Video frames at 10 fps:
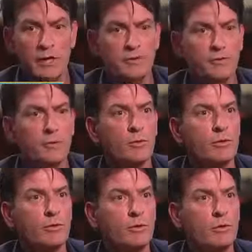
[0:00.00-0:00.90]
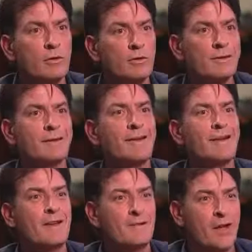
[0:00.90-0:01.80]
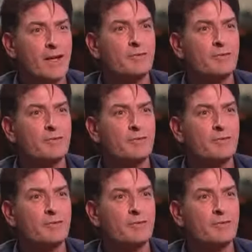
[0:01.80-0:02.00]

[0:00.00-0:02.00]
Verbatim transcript: Dying's for fools. But you're